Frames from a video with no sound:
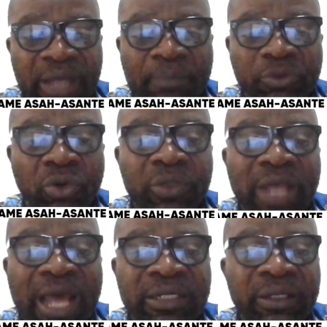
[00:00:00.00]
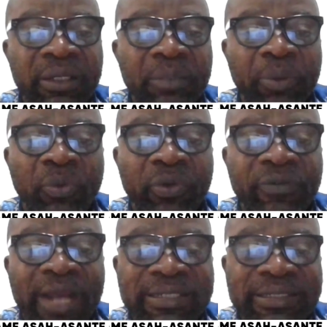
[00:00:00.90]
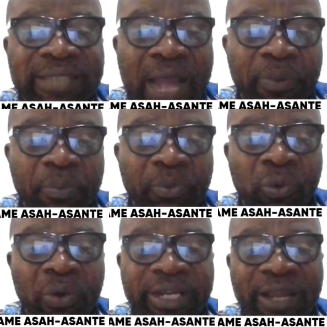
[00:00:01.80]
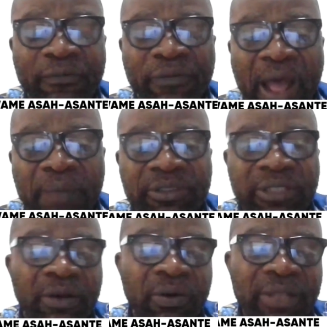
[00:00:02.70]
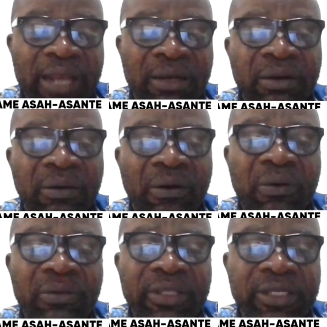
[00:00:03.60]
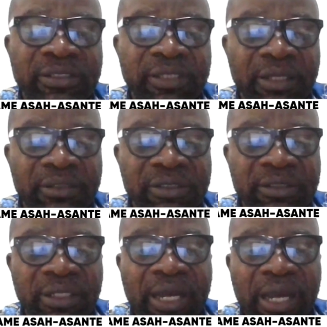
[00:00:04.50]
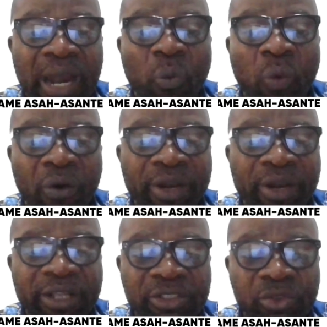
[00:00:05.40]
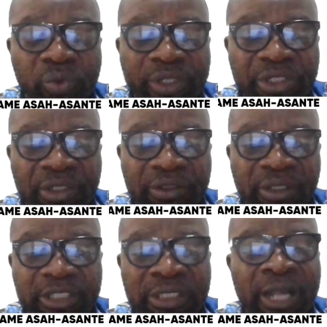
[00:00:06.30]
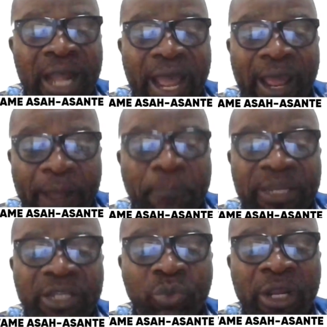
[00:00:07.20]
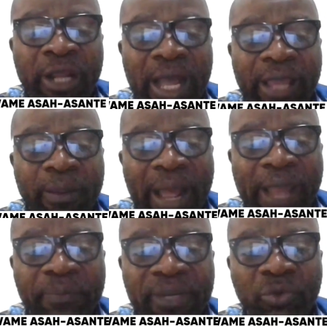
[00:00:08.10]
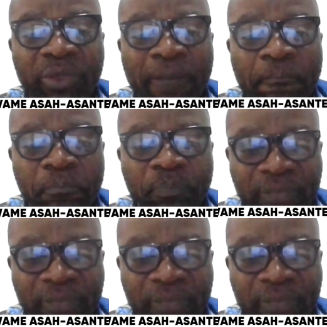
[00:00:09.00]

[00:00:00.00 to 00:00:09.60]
I'm told that people even attack people on their farms and all that. All these things are worrying situation. It's, I plead, I, I plead with them.